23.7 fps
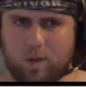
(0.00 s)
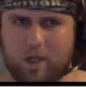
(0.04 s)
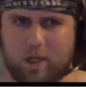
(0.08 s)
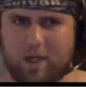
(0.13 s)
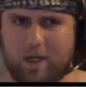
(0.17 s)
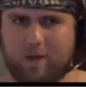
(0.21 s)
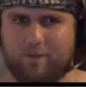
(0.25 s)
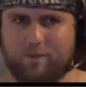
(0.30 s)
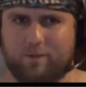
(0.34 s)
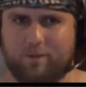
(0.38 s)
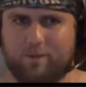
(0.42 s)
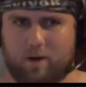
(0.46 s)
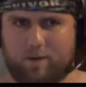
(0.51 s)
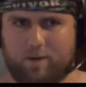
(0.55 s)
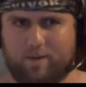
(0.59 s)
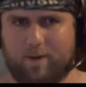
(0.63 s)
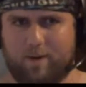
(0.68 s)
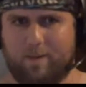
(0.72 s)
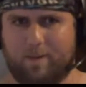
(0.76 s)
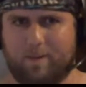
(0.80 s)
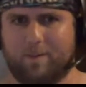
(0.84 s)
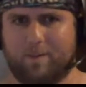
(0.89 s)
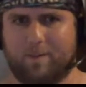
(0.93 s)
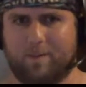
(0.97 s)
in front of
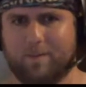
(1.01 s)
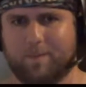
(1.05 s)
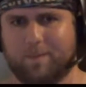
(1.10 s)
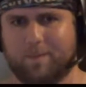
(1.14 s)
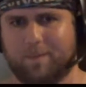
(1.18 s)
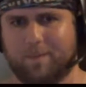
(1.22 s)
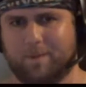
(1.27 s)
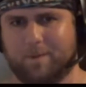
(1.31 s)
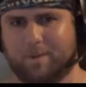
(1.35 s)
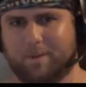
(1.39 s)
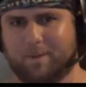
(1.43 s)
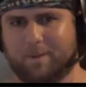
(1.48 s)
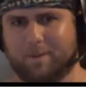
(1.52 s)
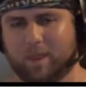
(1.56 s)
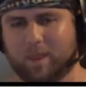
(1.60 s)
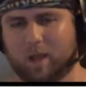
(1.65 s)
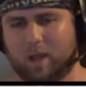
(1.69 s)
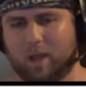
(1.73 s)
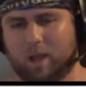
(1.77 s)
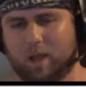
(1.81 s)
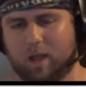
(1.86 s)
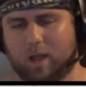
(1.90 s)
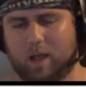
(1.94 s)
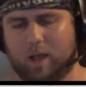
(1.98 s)
him.
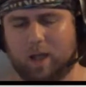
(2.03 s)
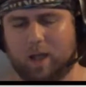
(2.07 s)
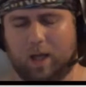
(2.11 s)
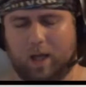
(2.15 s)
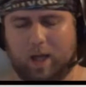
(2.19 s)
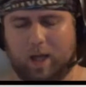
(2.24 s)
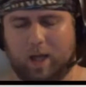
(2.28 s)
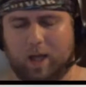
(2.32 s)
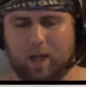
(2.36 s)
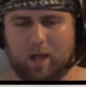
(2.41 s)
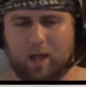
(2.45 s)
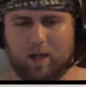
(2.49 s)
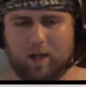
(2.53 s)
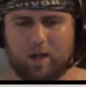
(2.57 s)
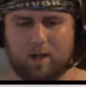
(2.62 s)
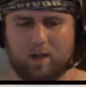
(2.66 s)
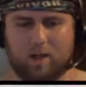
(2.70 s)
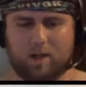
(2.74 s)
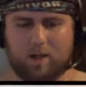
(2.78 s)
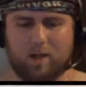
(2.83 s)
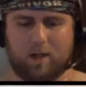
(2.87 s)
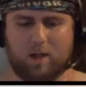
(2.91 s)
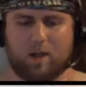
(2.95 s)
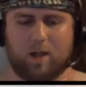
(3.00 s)

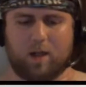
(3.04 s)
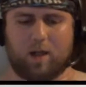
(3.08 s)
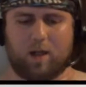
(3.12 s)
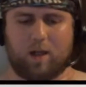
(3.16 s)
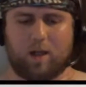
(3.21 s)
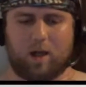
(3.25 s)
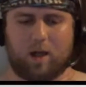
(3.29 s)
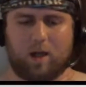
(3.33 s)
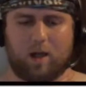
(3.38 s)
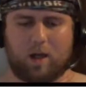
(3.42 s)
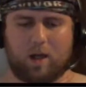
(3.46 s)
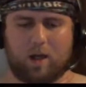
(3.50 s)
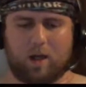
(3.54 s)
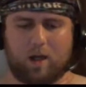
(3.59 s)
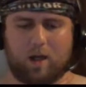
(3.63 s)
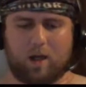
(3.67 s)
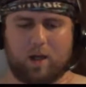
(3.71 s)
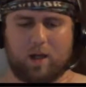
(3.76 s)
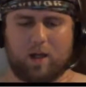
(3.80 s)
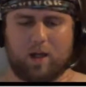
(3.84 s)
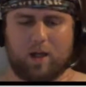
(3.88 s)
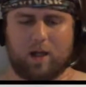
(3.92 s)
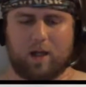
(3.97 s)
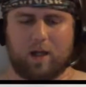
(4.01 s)
And I
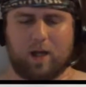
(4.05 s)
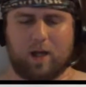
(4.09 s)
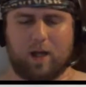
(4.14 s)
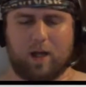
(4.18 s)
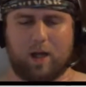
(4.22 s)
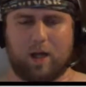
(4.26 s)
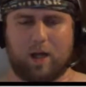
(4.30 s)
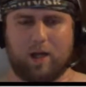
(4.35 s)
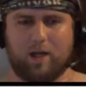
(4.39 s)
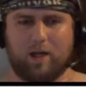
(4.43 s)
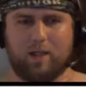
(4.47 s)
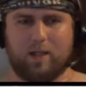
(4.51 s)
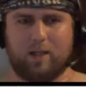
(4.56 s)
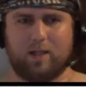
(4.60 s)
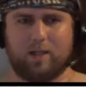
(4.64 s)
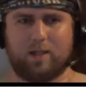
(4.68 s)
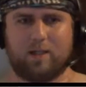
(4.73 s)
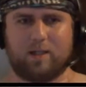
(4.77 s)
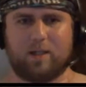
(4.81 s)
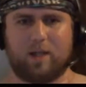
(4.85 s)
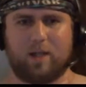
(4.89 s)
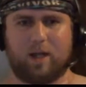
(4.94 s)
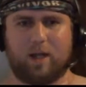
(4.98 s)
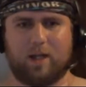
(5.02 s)

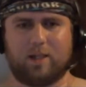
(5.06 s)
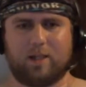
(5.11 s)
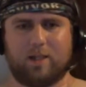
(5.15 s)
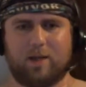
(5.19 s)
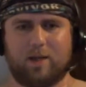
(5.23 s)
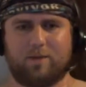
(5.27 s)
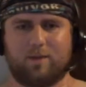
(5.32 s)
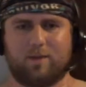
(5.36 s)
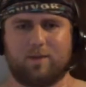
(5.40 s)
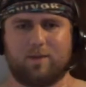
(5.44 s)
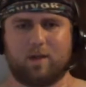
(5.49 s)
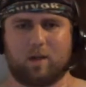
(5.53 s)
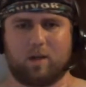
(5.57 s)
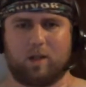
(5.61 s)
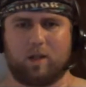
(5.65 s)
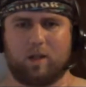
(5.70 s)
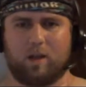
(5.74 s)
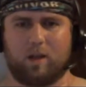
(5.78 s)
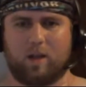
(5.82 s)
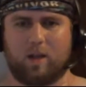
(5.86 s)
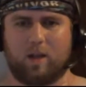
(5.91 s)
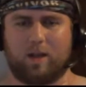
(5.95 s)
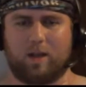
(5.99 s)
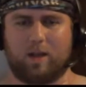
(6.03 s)
definitely
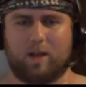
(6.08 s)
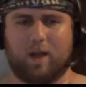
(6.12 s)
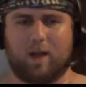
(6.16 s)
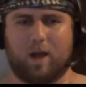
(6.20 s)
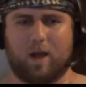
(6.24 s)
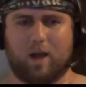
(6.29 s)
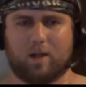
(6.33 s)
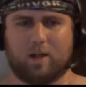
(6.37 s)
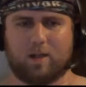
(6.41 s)
like that.